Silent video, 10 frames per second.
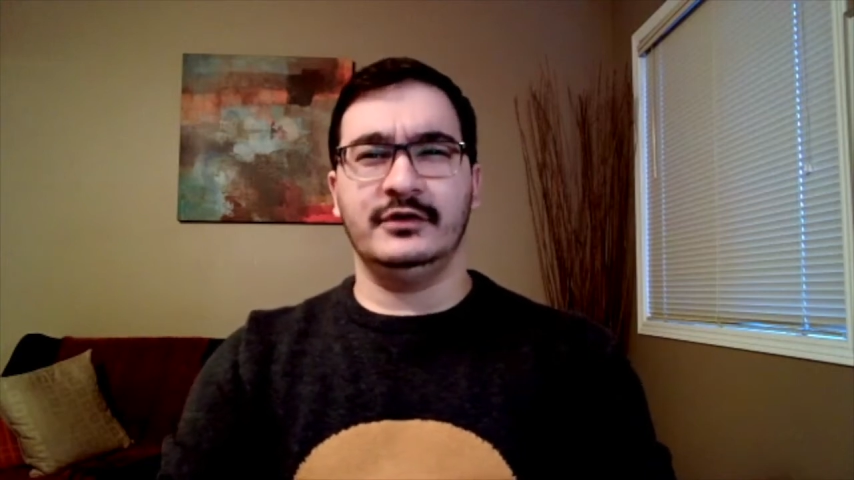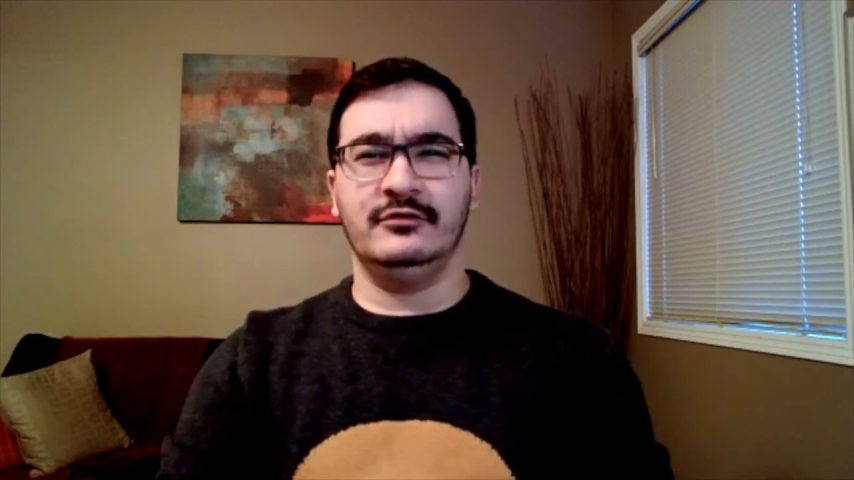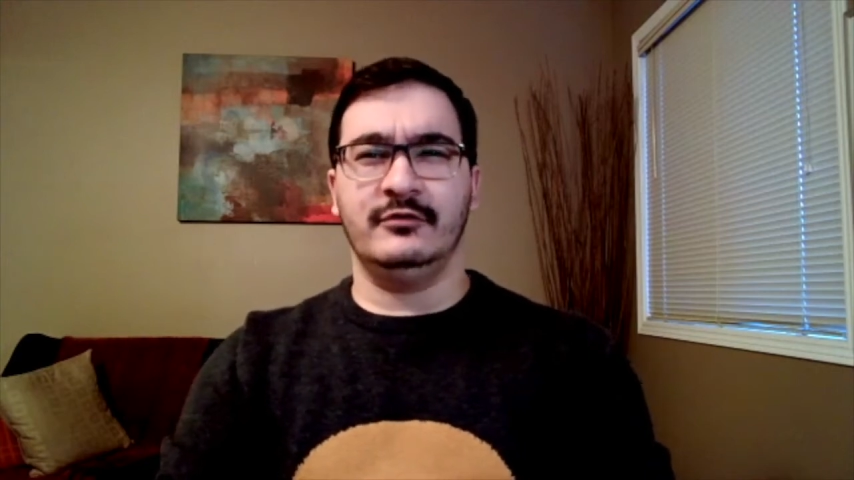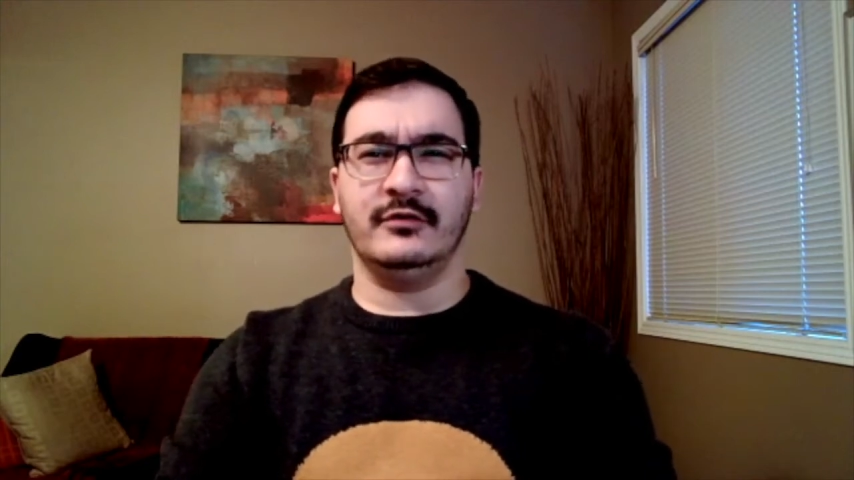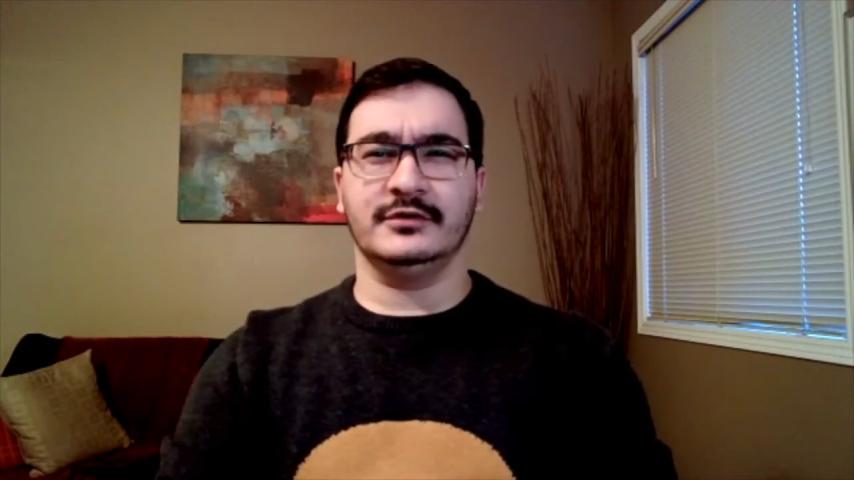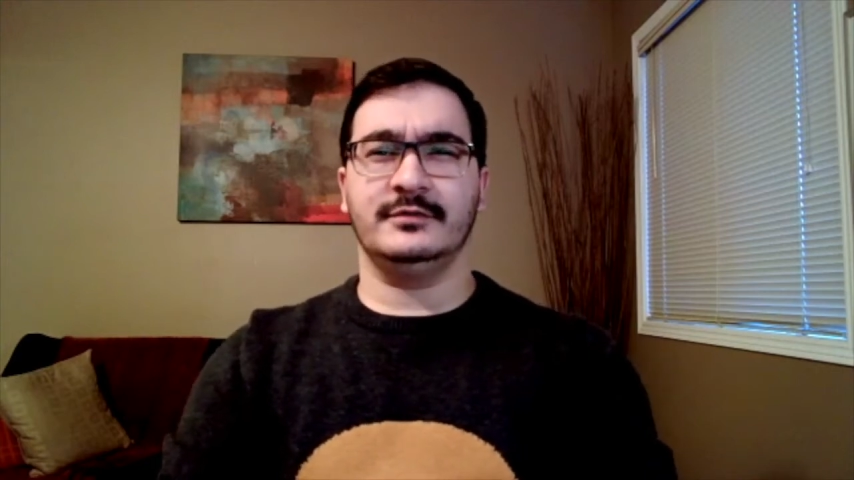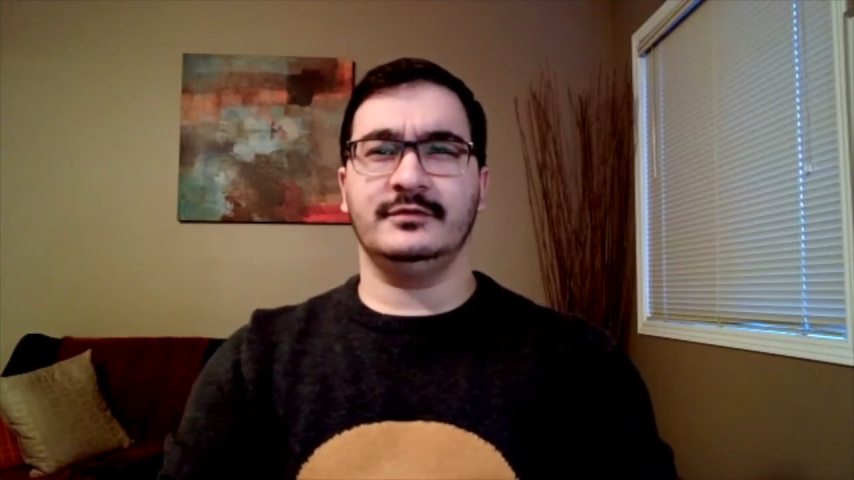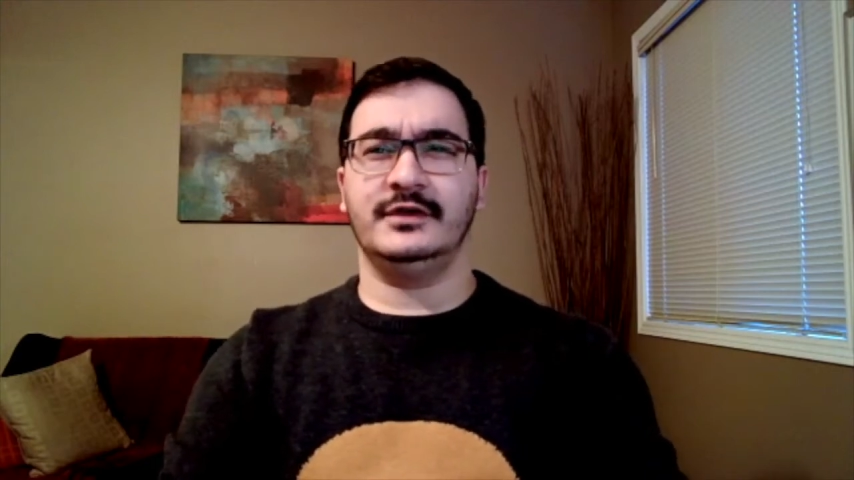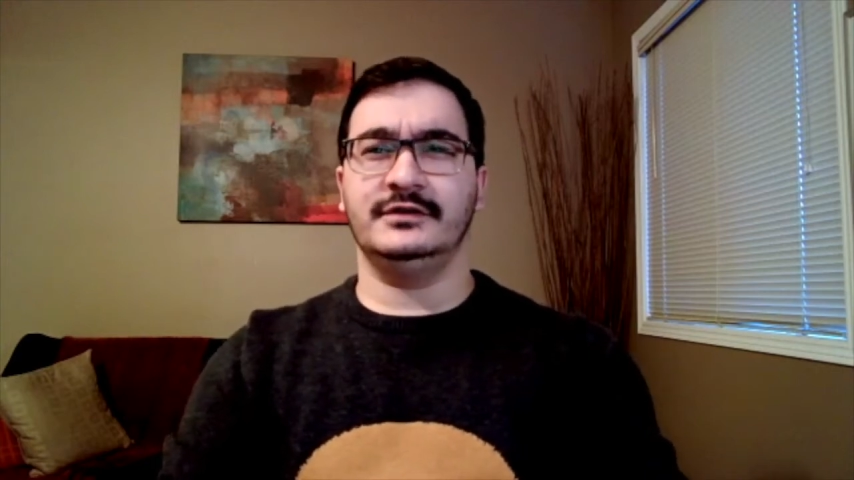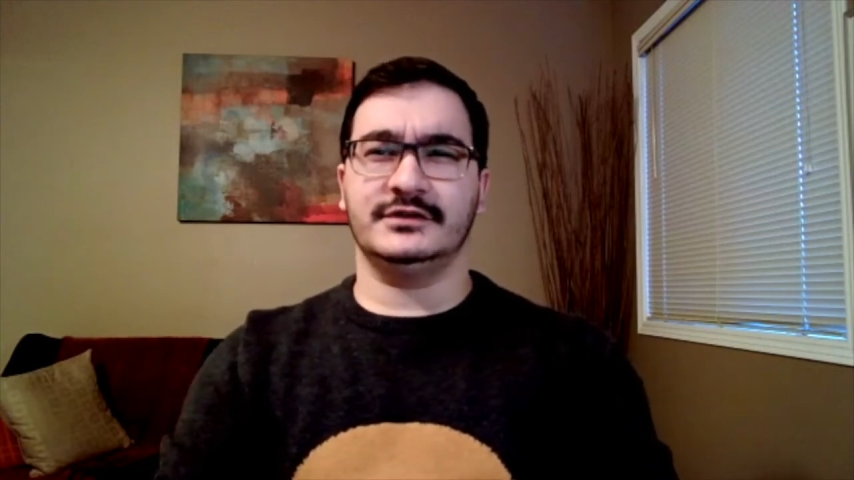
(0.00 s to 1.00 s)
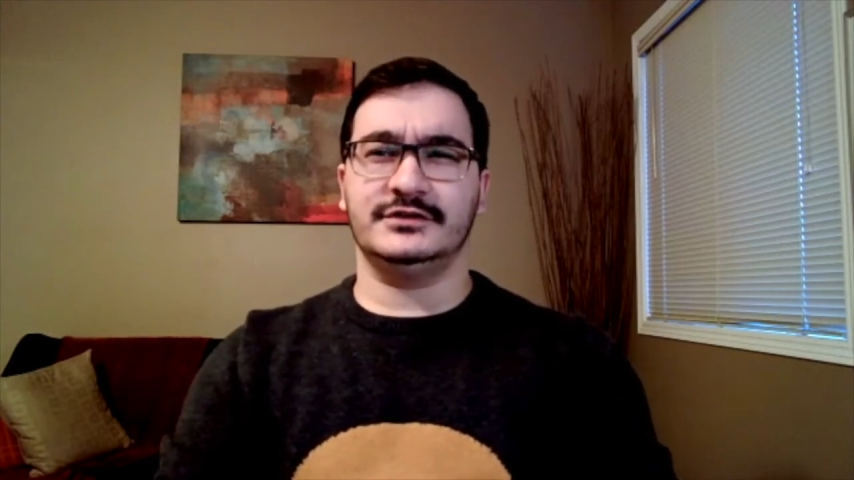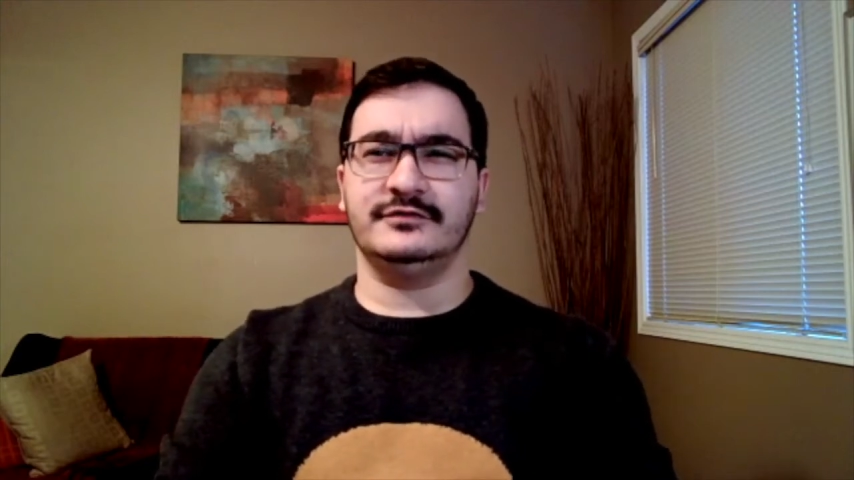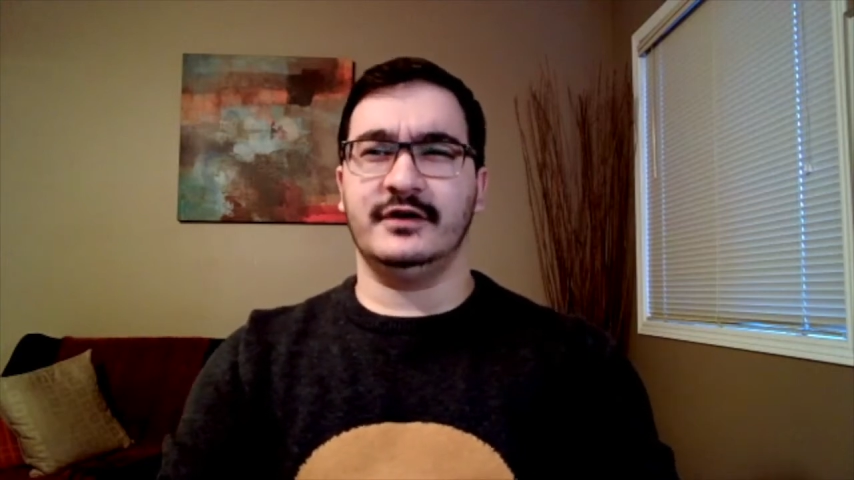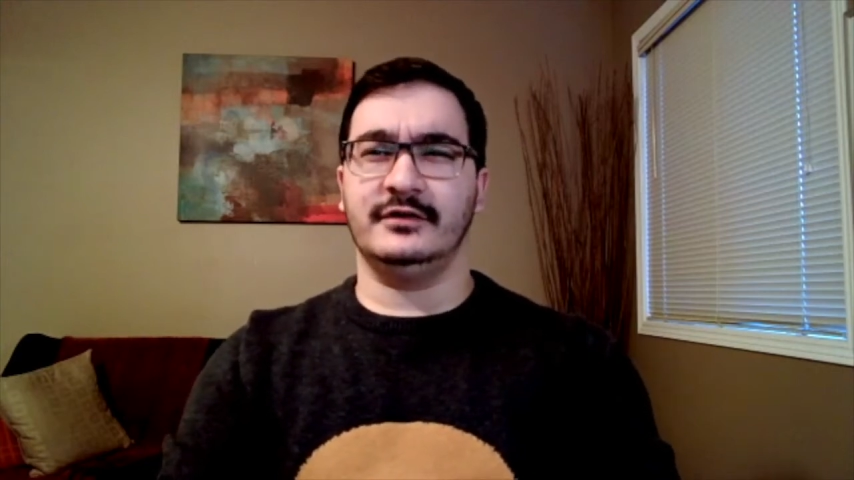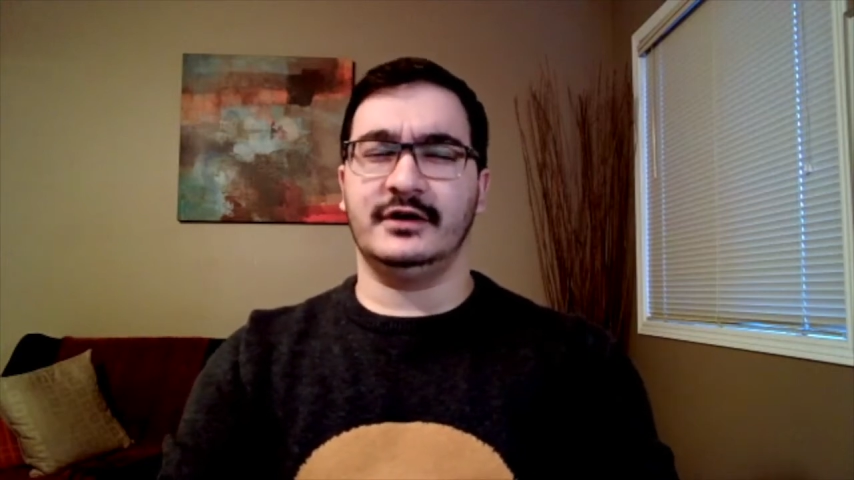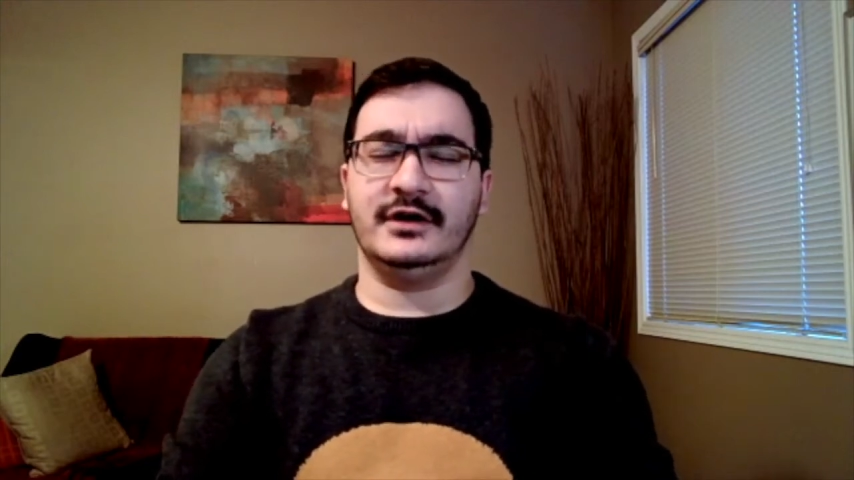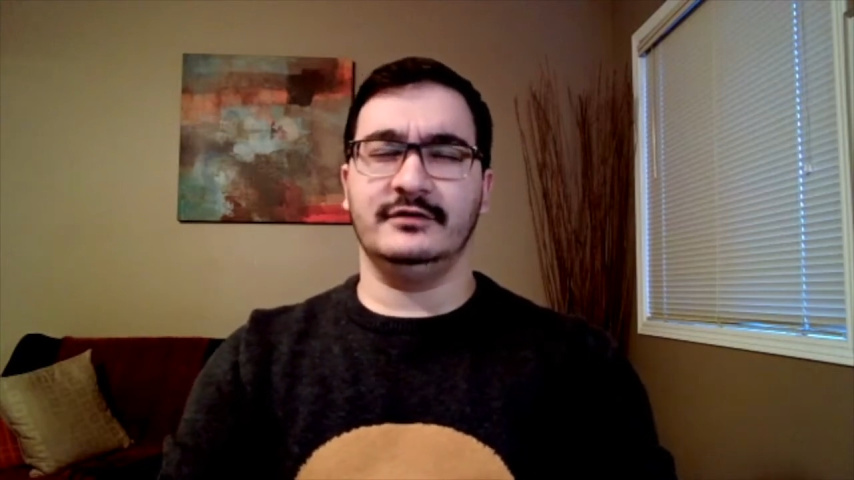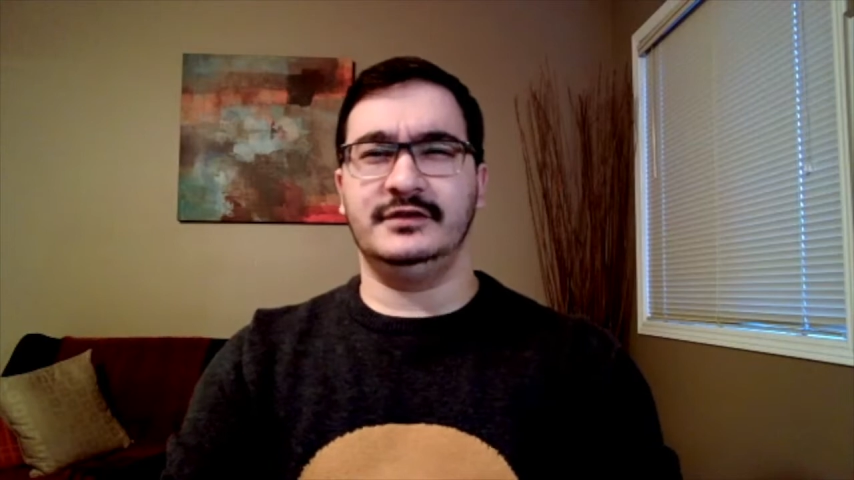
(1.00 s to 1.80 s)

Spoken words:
What were some things that you found kind of